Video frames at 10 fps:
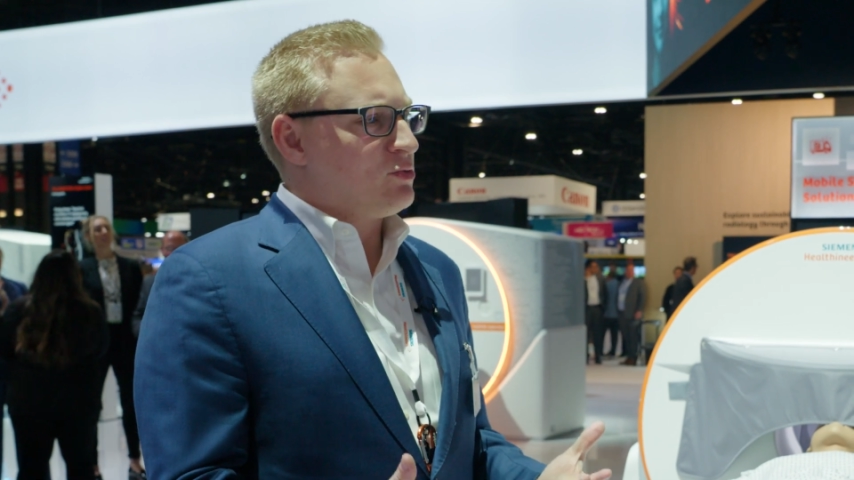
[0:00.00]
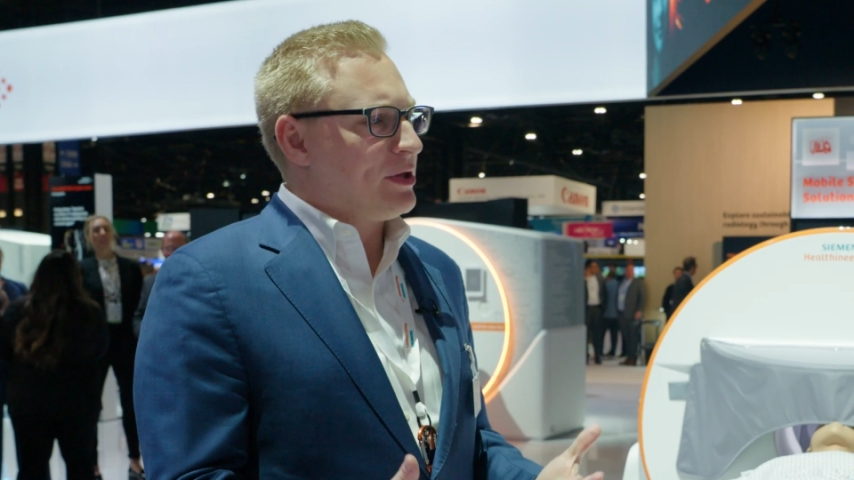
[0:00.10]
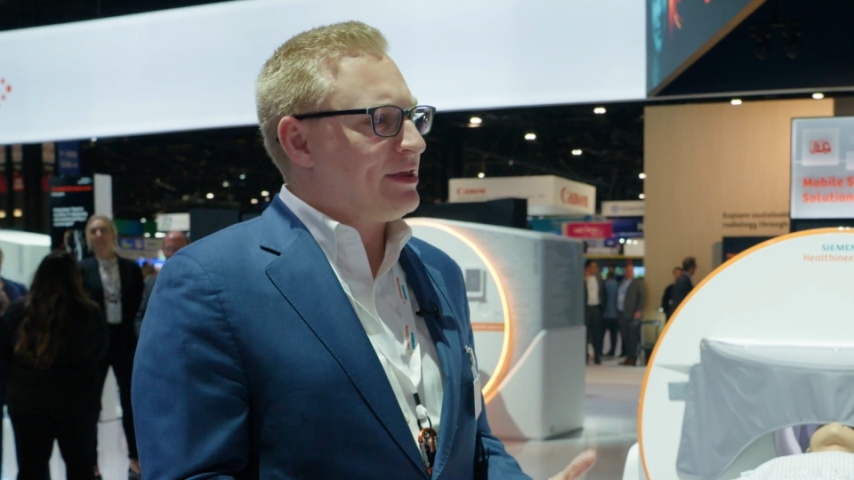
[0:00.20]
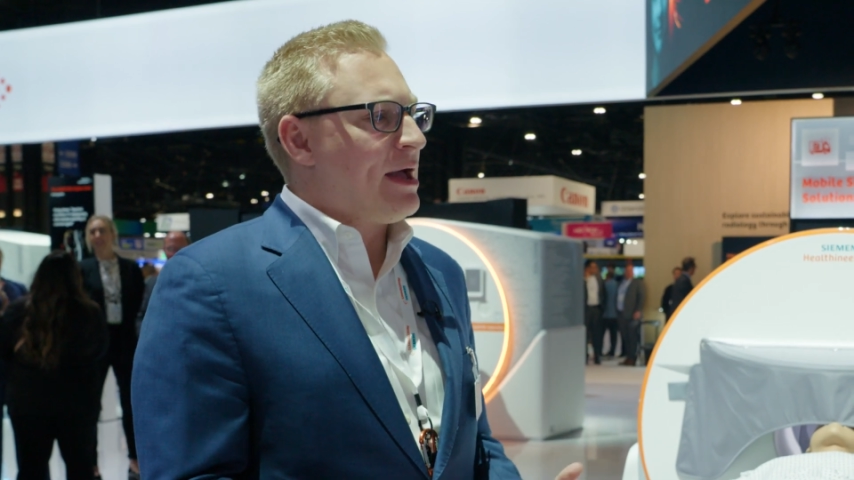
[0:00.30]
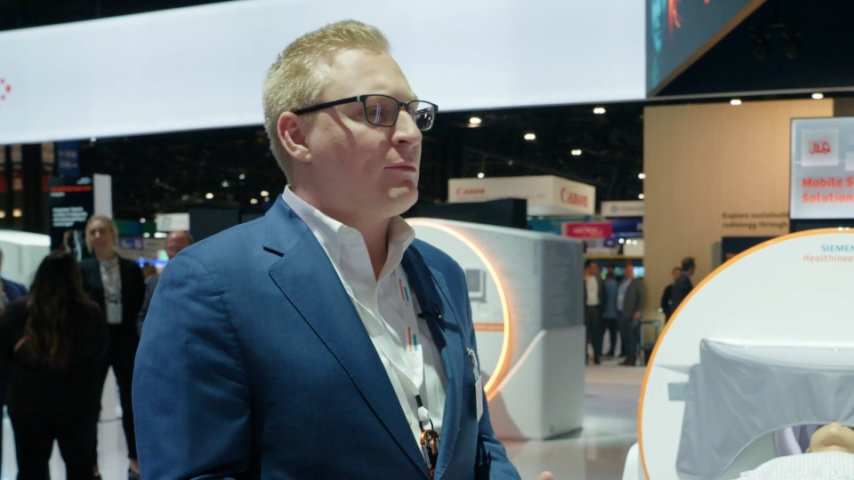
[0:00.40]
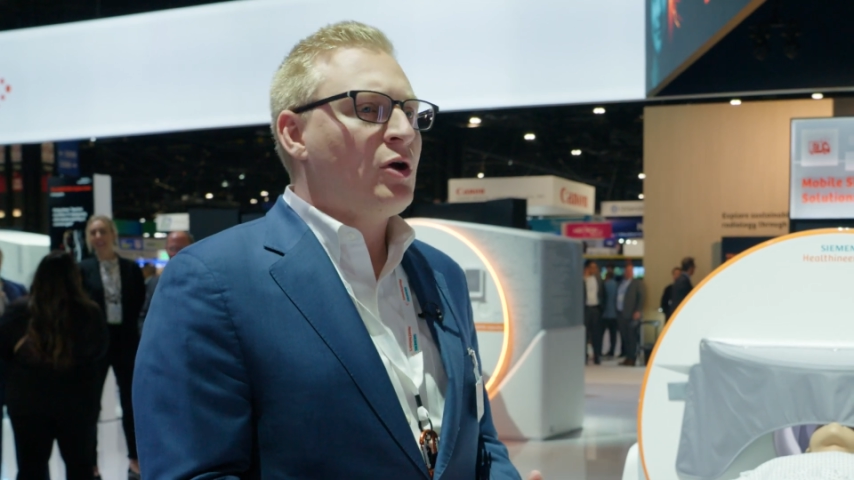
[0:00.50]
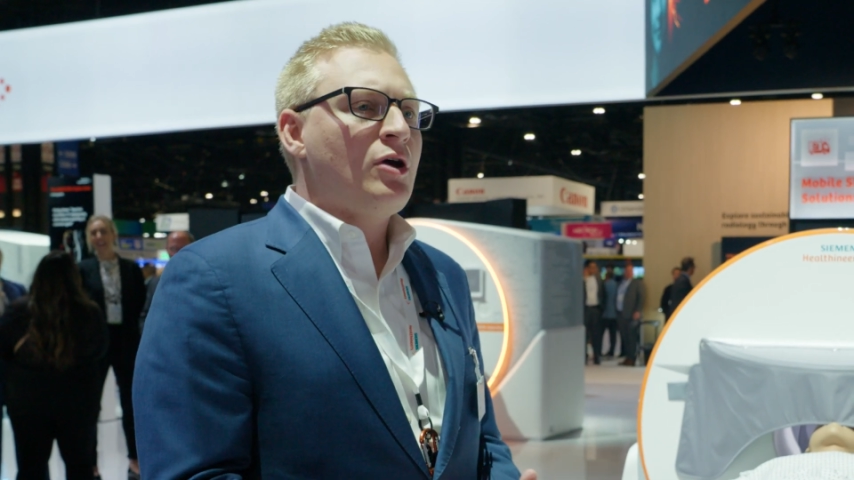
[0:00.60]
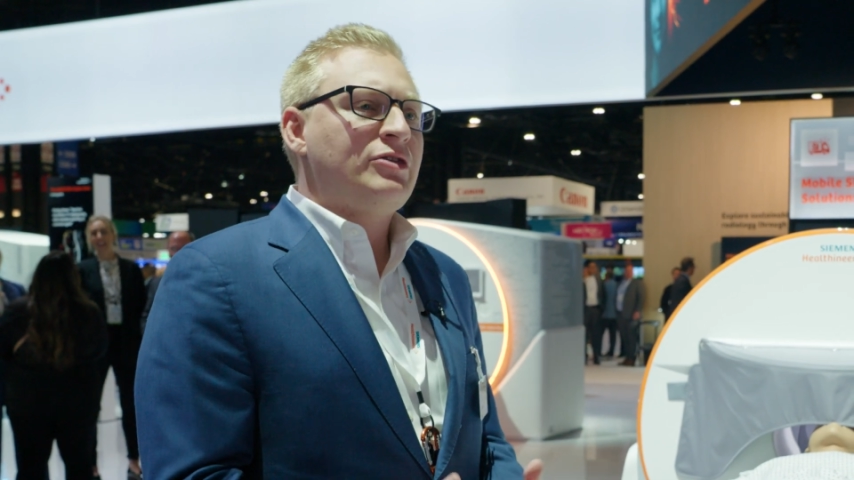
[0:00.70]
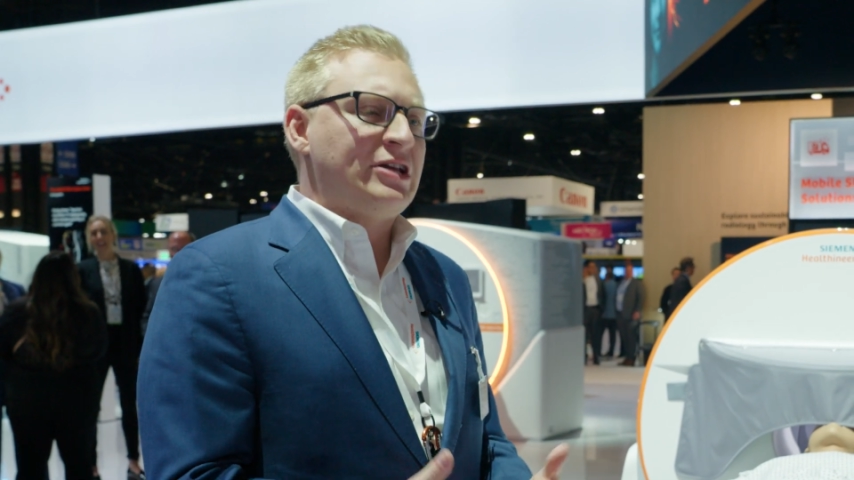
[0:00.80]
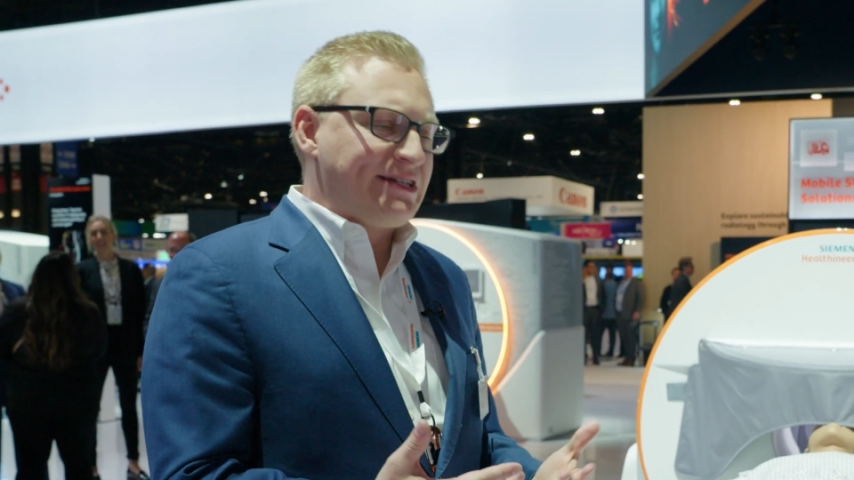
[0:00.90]
with them,
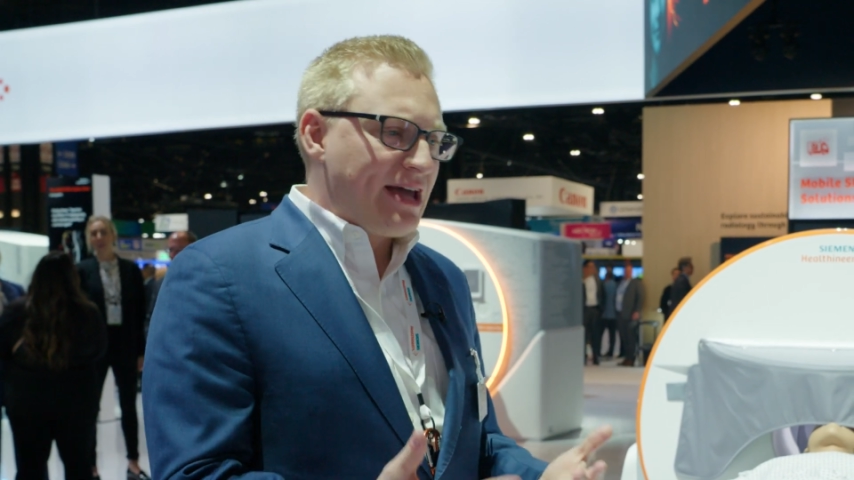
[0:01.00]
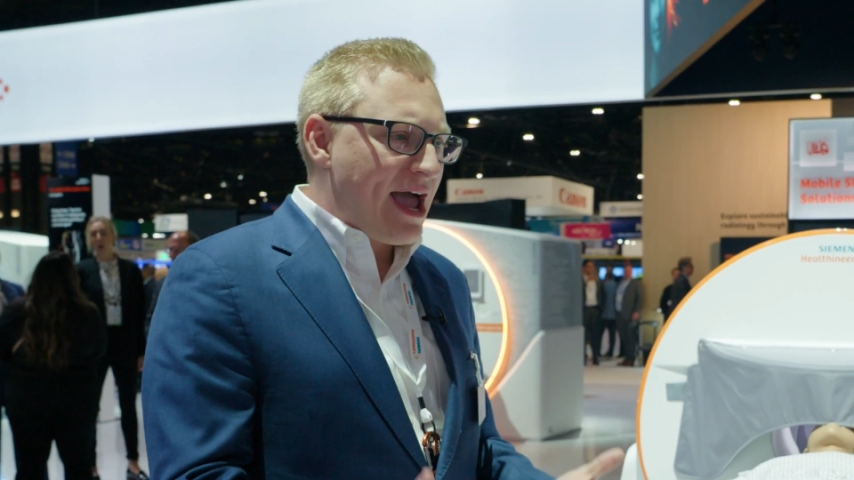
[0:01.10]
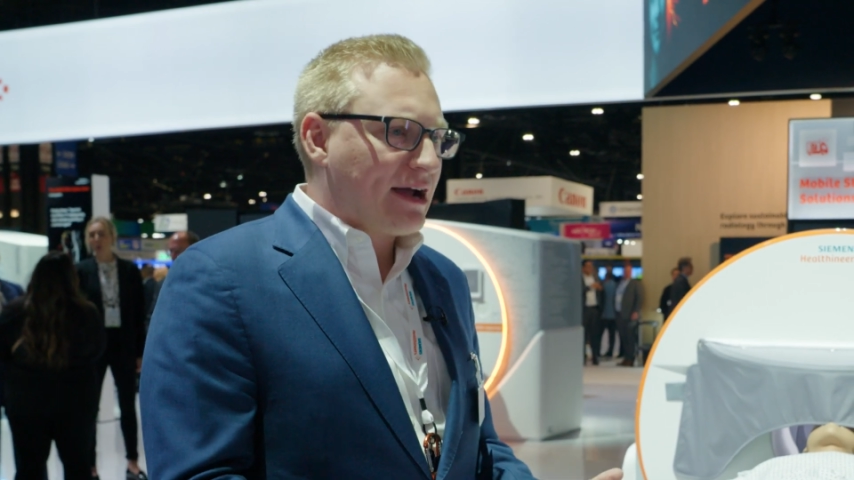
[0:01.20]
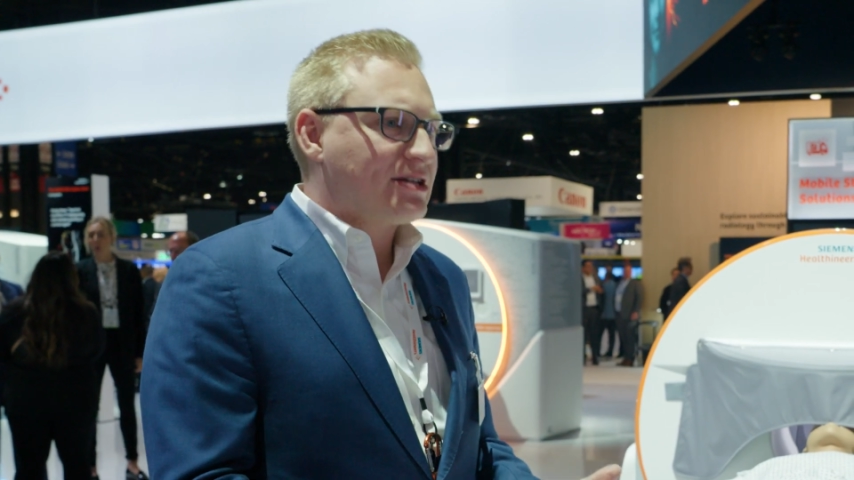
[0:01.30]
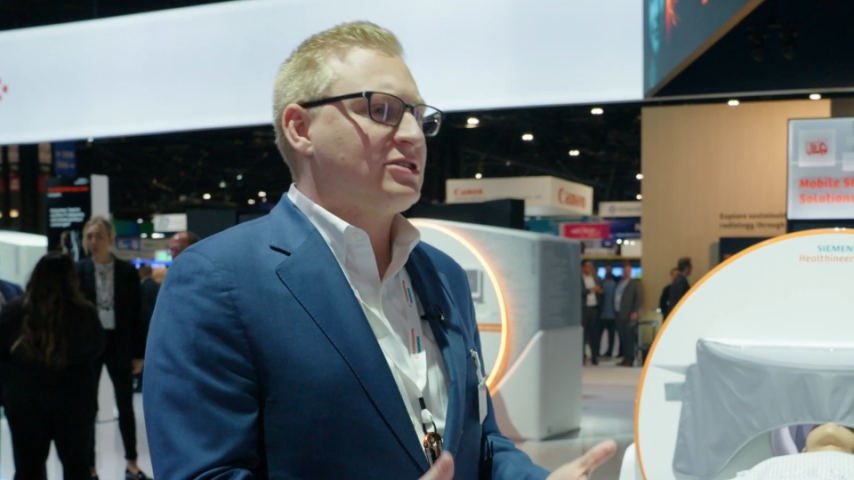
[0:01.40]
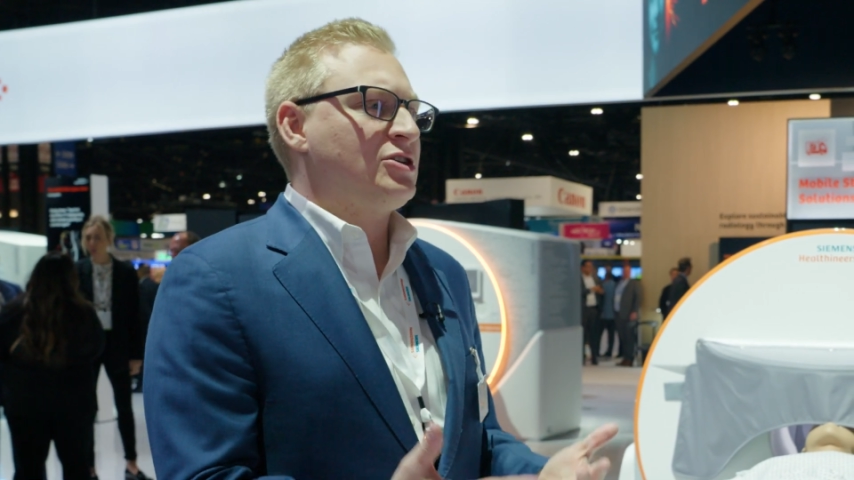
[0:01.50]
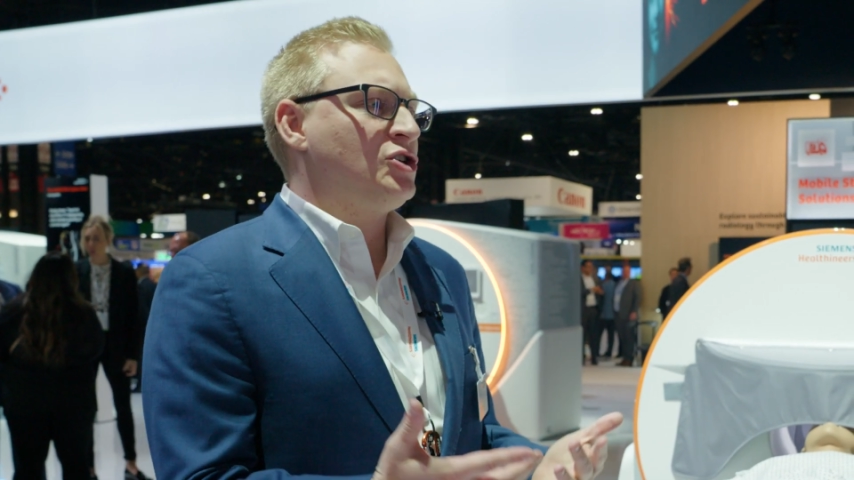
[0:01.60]
the techs, the